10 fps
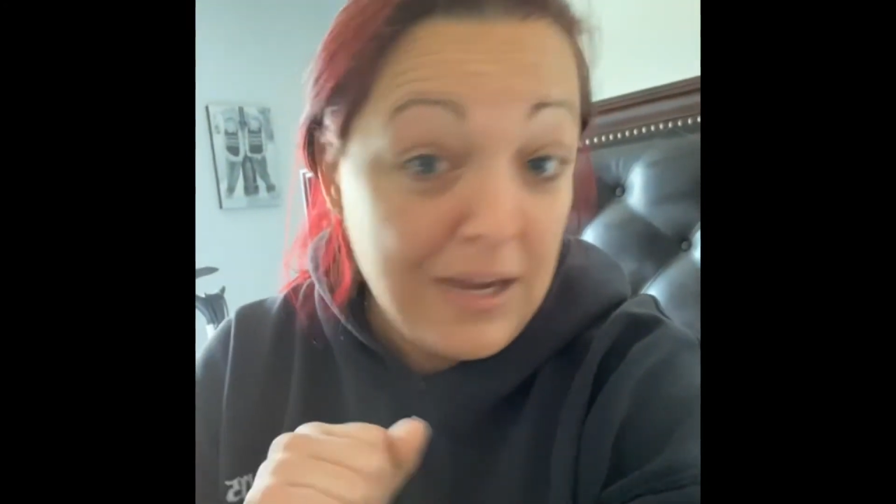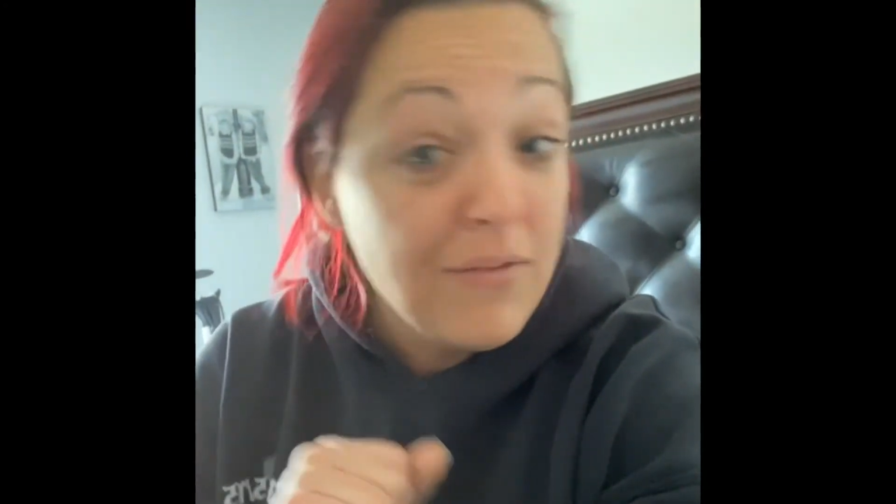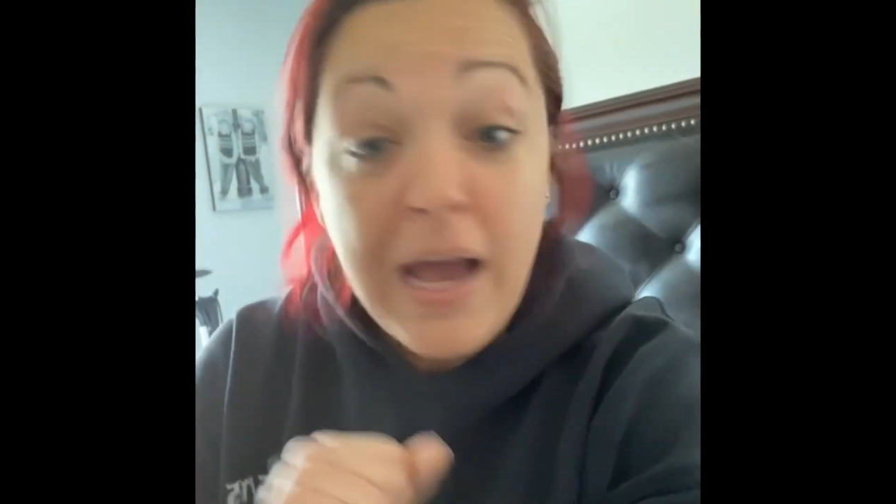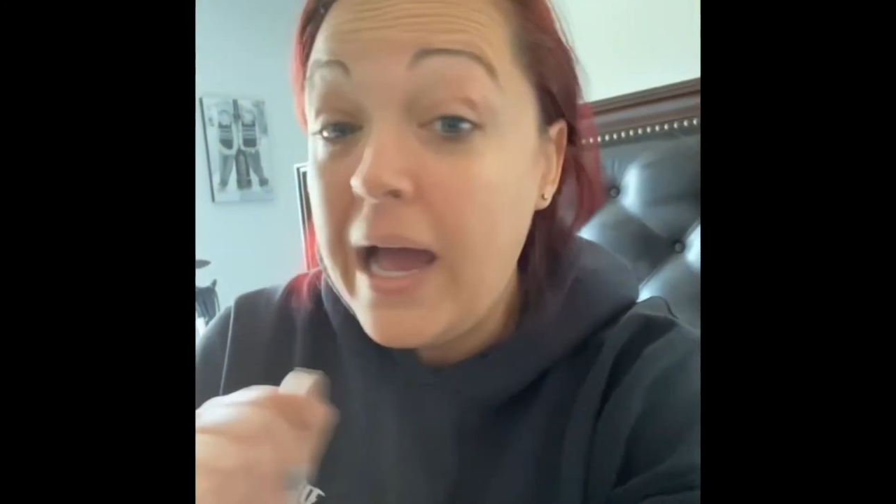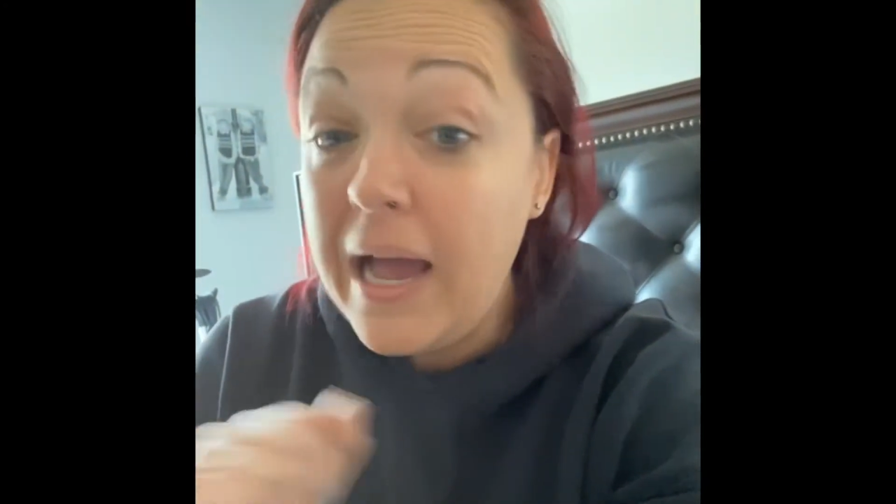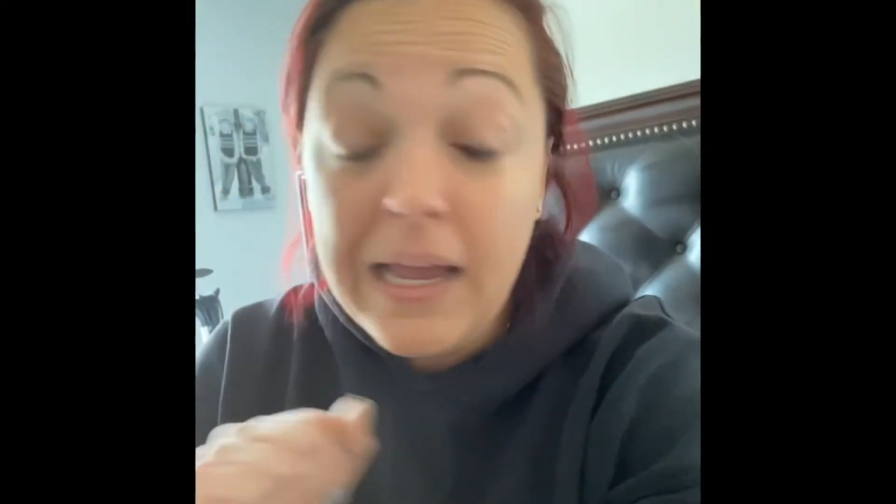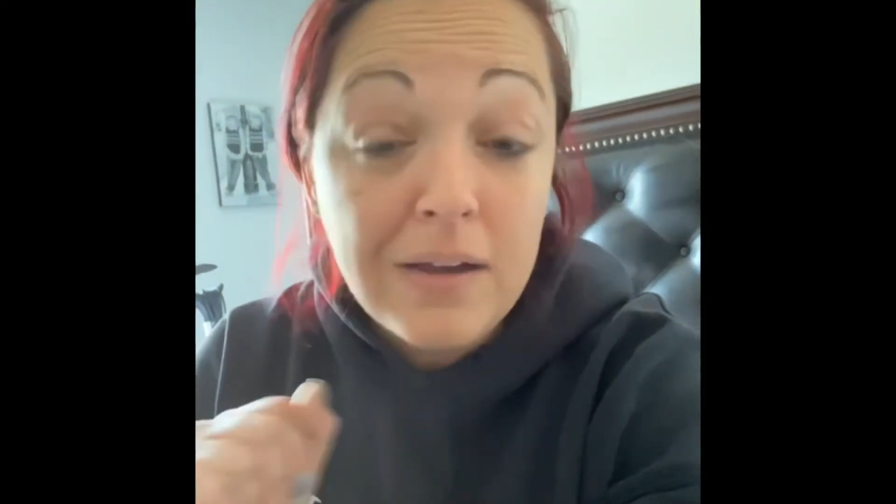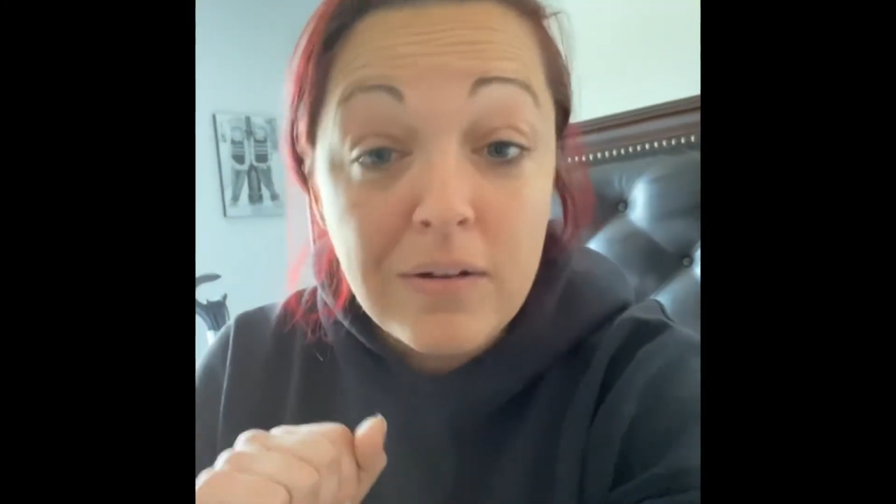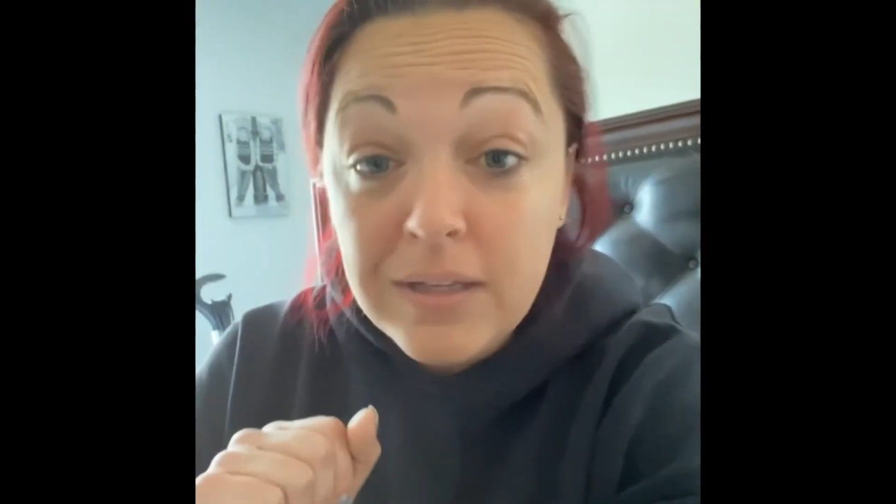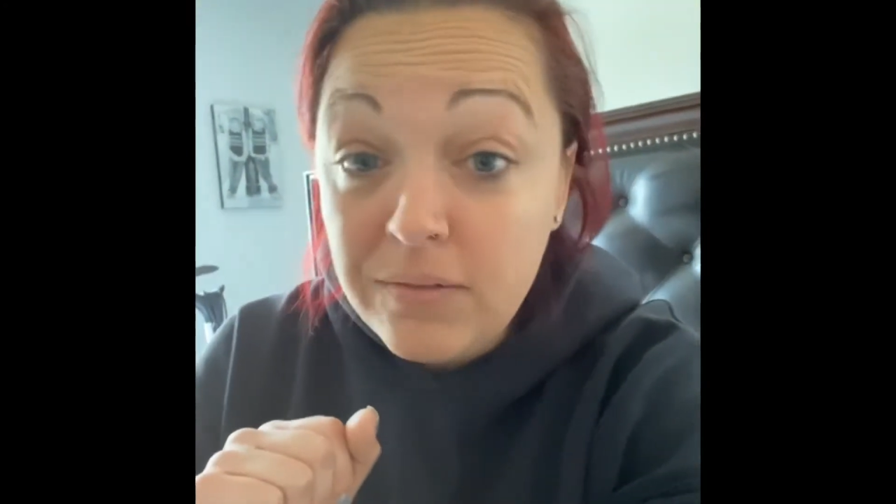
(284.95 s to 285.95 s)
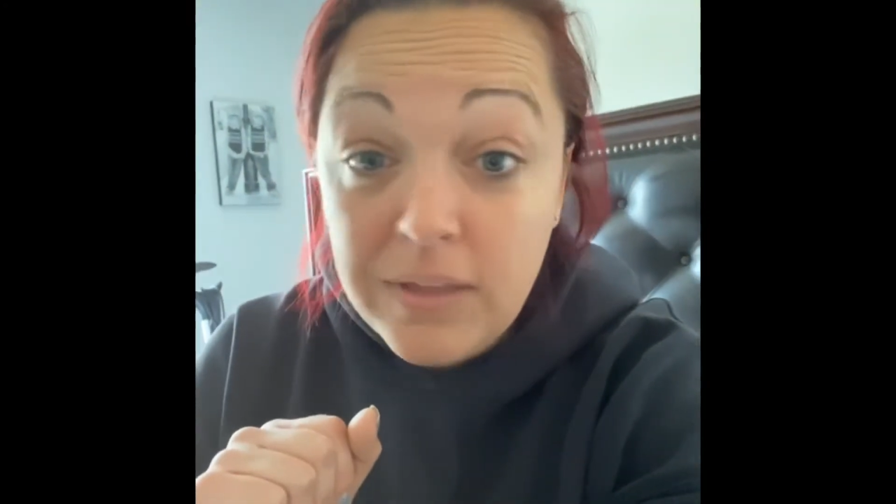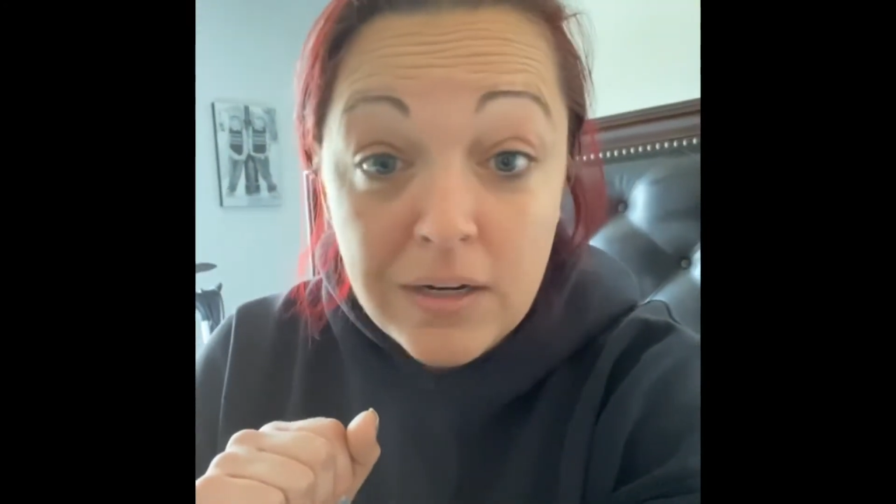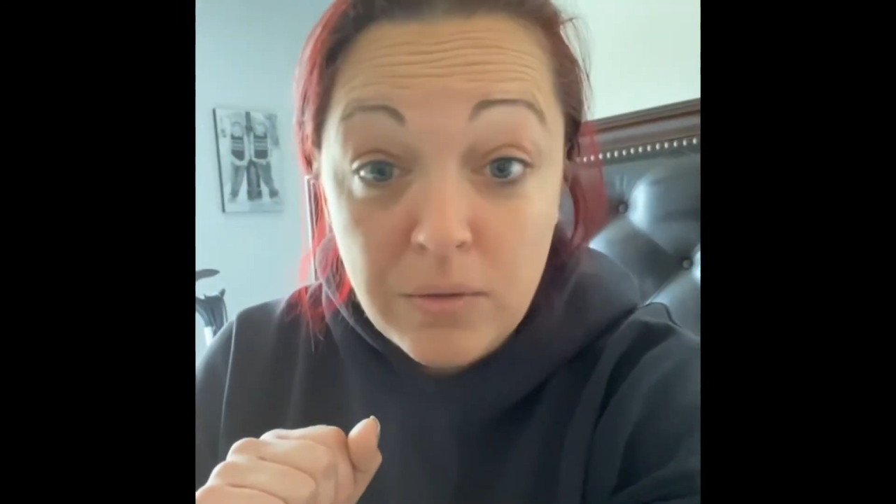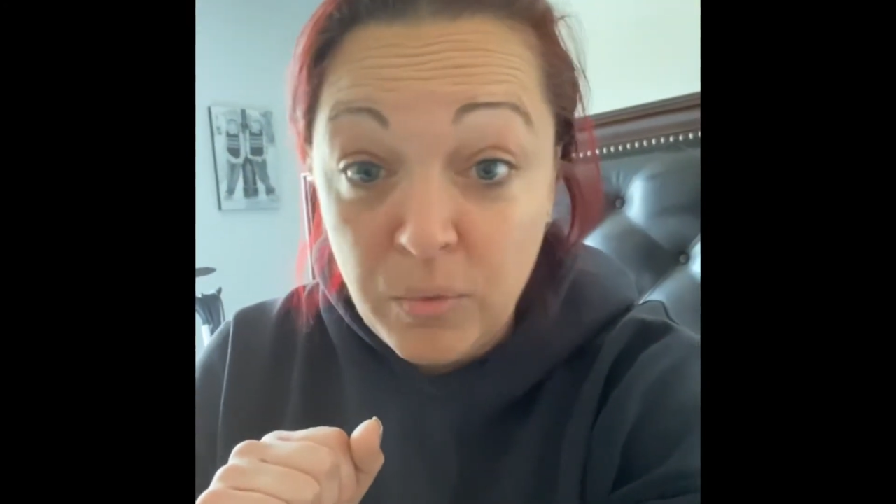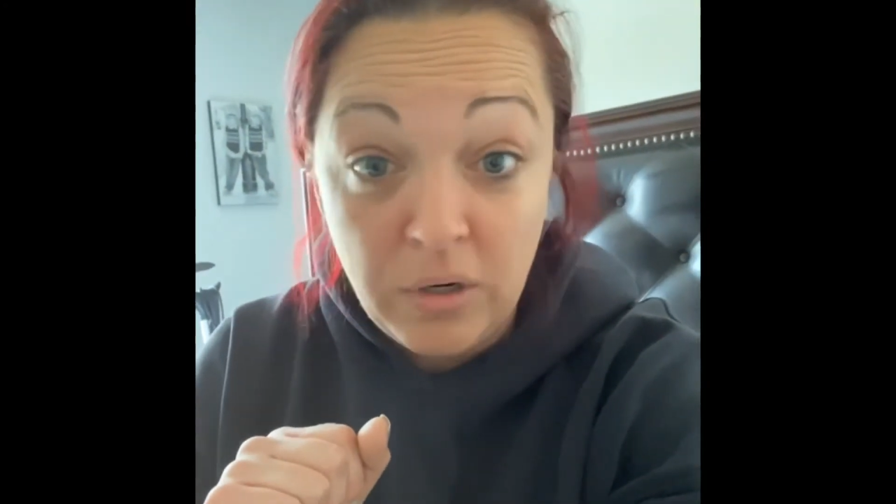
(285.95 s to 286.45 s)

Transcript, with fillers: I ain't going to live there no more.